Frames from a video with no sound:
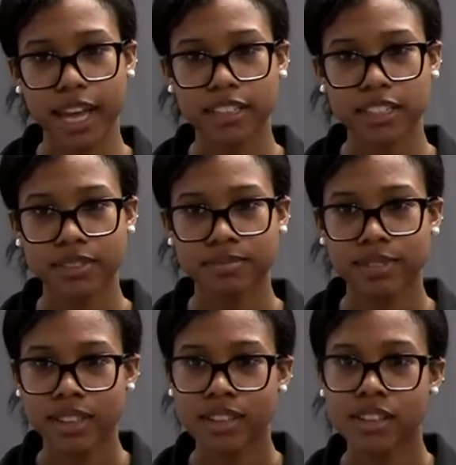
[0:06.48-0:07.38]
page.
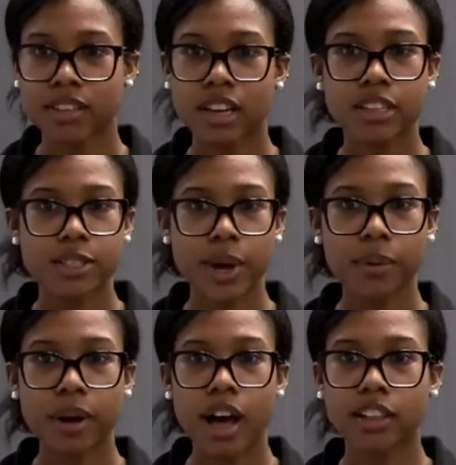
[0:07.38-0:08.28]

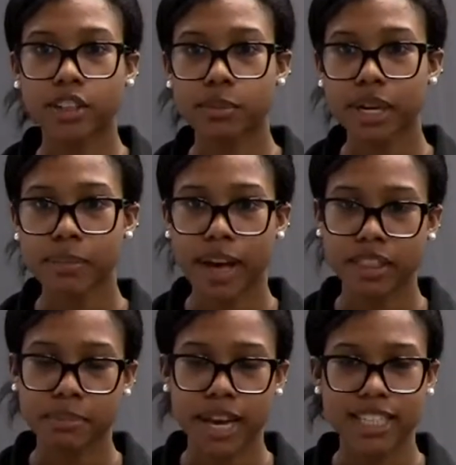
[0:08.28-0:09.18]
So, a little bit about
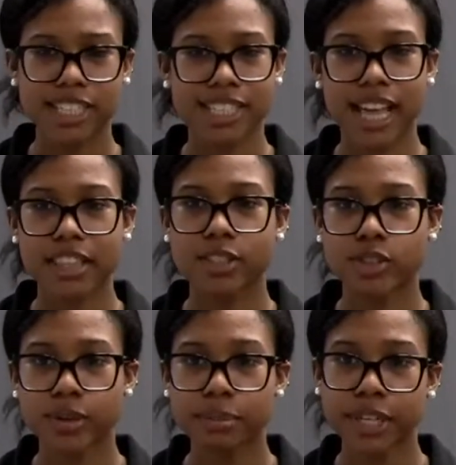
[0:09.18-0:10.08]
the page is that the
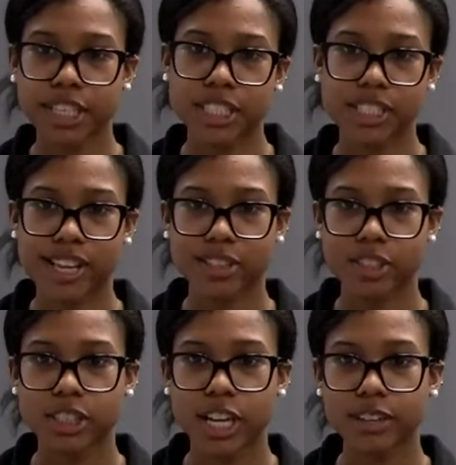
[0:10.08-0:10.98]
Storm Prediction
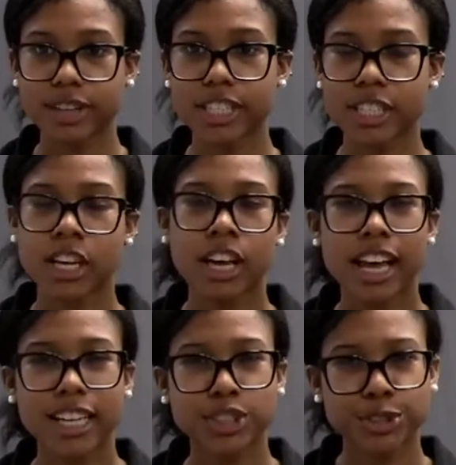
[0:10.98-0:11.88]
Center generates
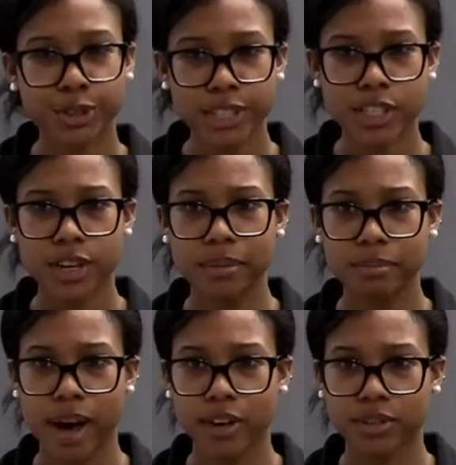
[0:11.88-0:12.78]
a short-term
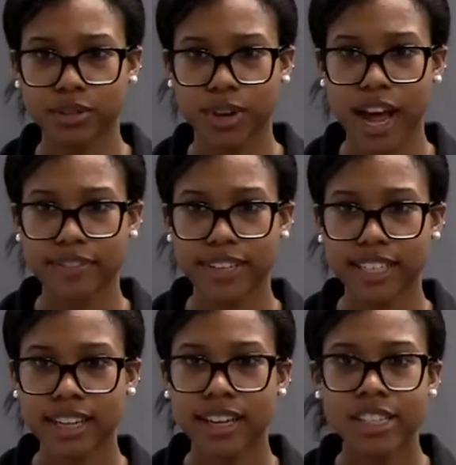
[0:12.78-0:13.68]
model graphic
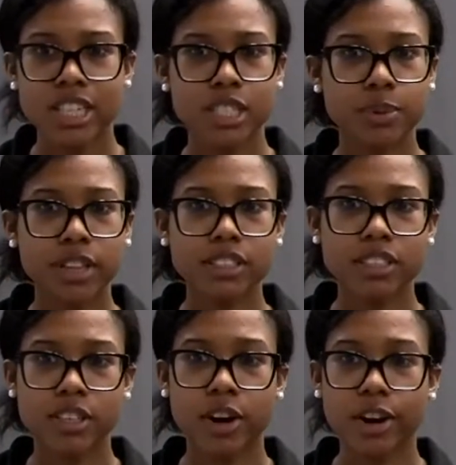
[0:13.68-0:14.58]
as well
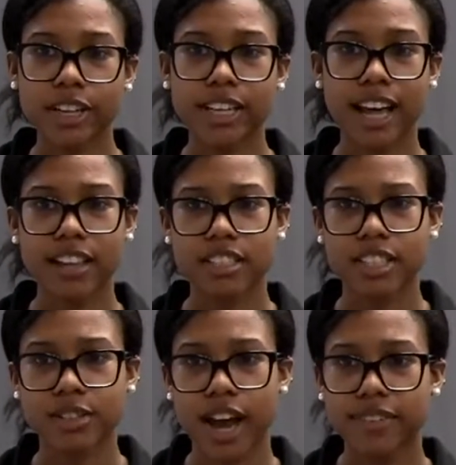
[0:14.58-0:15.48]
as current
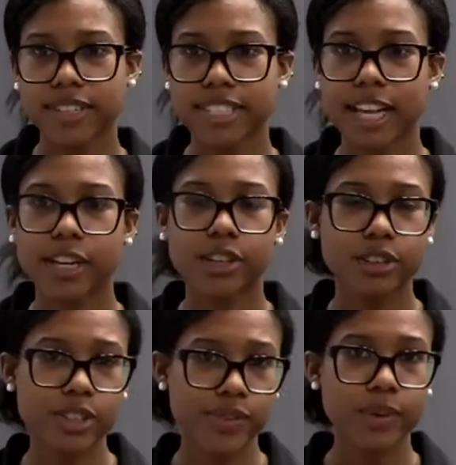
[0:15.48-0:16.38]
analysis graphics that are
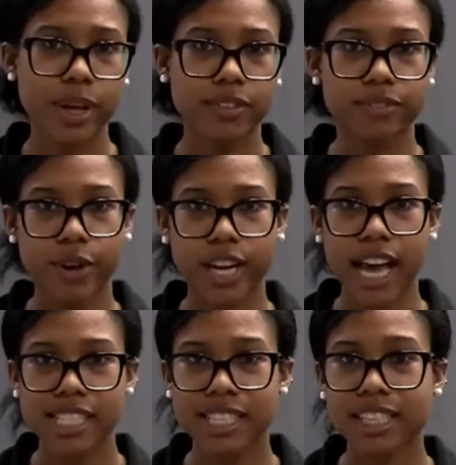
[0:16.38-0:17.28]
used for weather
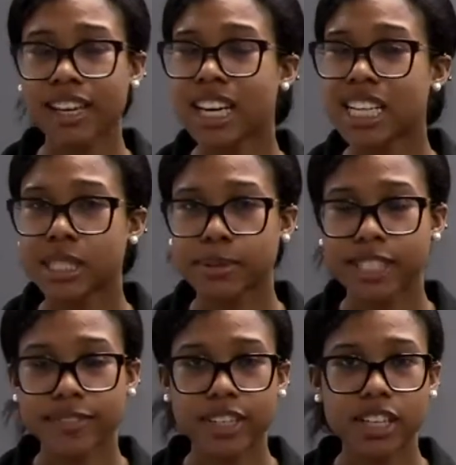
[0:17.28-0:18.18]
forecasting,
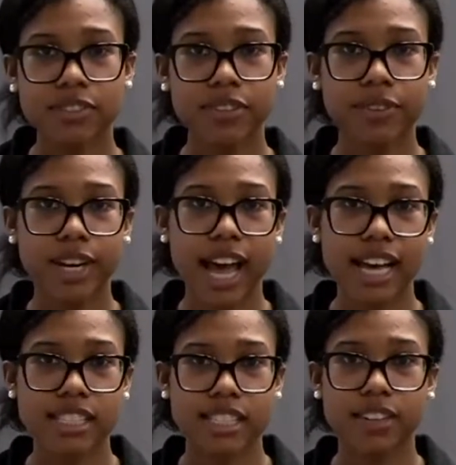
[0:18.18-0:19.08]
specifically for
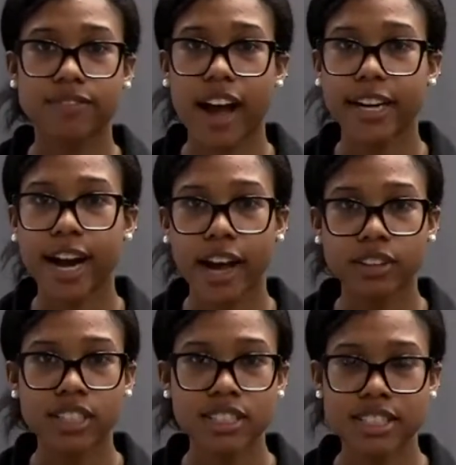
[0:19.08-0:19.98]
forecasting fire
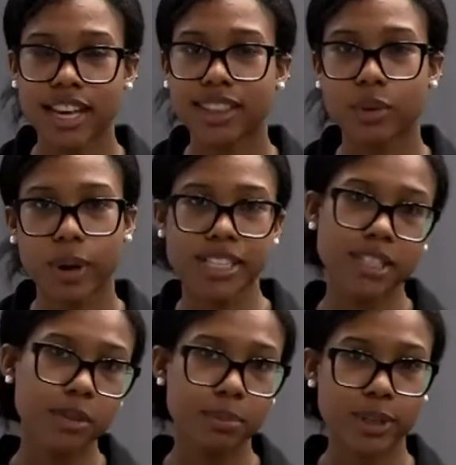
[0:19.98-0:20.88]
outlooks in the
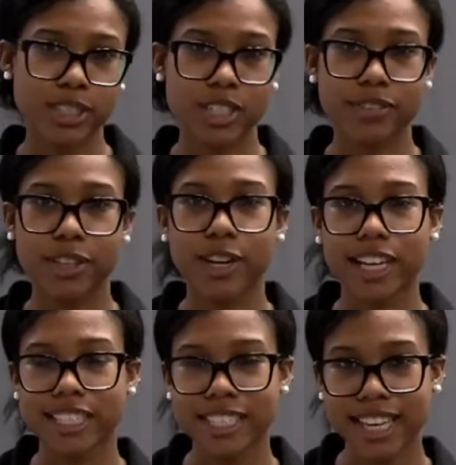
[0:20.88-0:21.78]
western portion of the
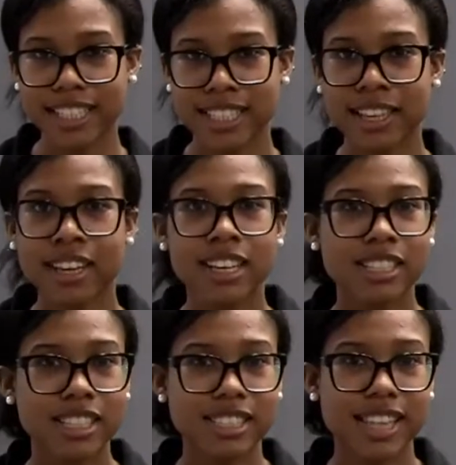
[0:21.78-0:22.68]
United States,
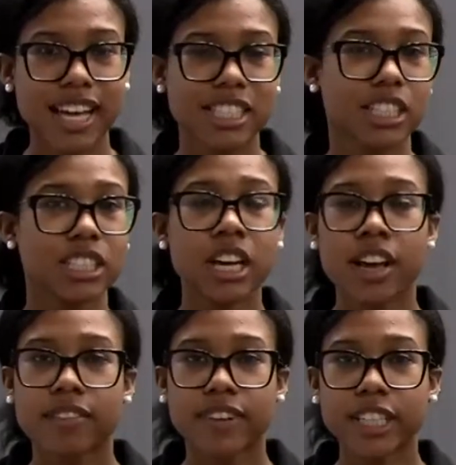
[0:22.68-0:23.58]
since that's a
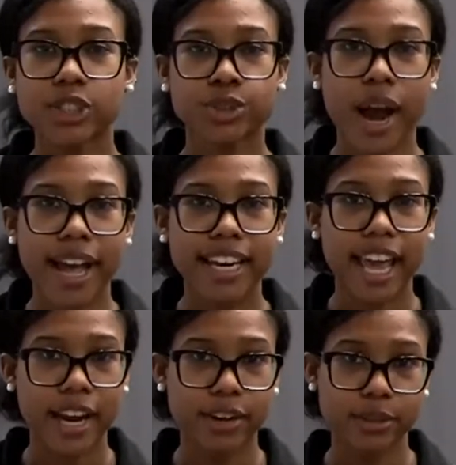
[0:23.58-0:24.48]
very dry
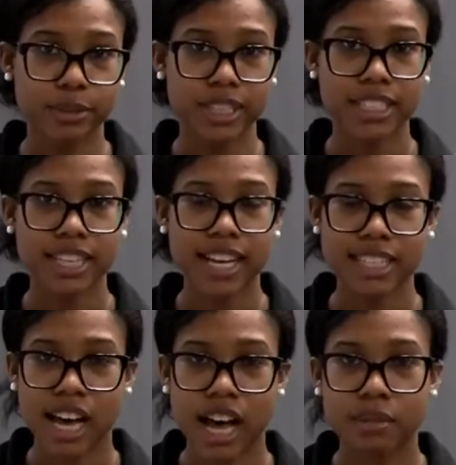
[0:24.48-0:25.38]
and arid region
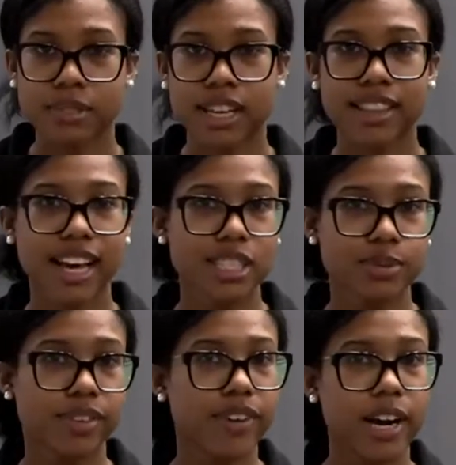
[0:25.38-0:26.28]
at times, and that's
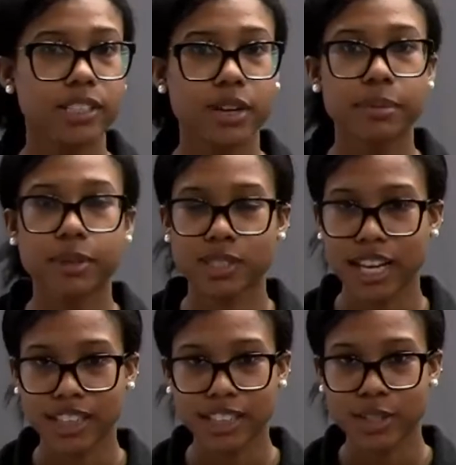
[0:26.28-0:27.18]
where fires are most
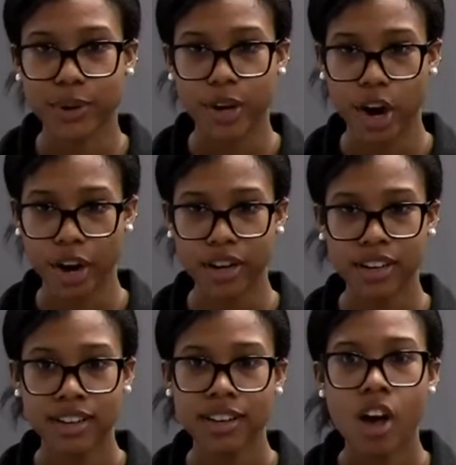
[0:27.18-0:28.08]
likely to occur.
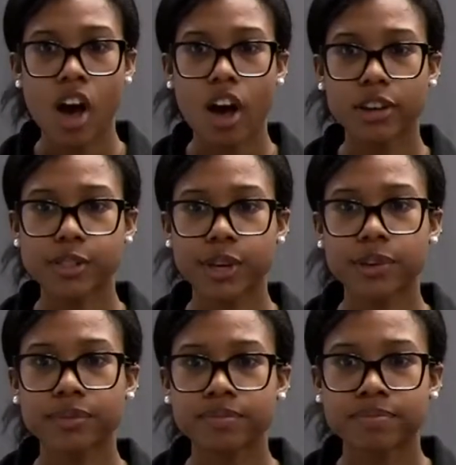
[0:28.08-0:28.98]

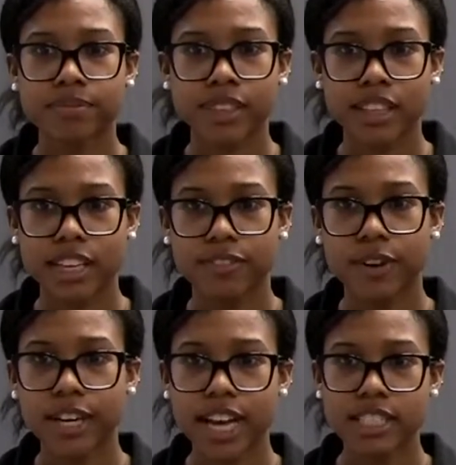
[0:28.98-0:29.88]
Also, the
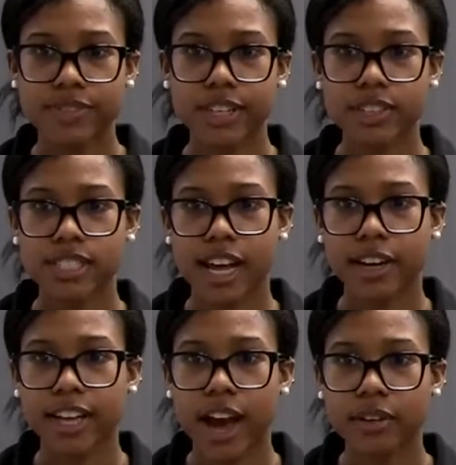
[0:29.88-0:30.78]
forecast fields that
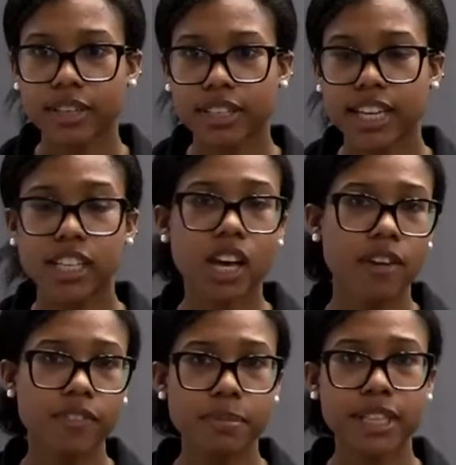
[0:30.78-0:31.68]
are calculated
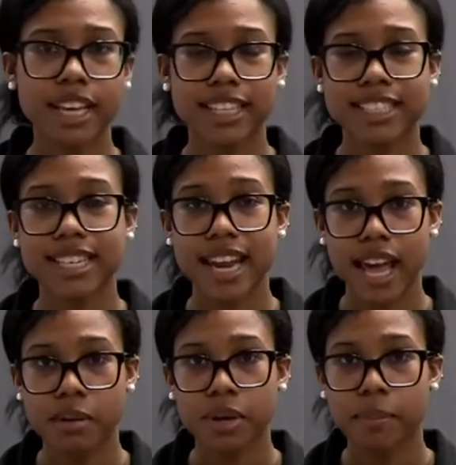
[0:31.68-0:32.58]
come from the latest
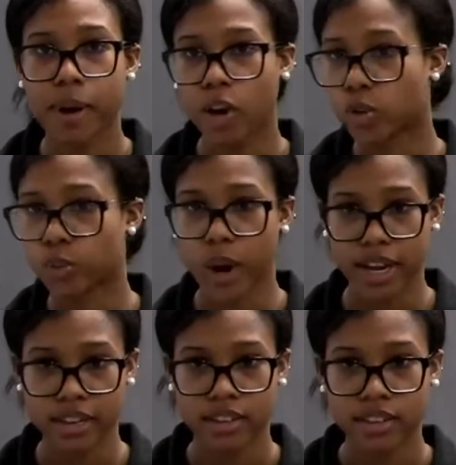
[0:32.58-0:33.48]
NAM model
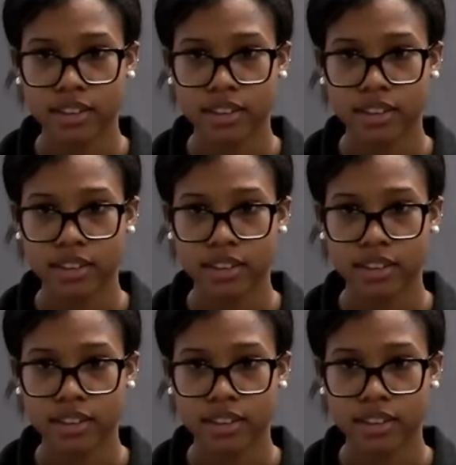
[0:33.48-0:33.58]
run.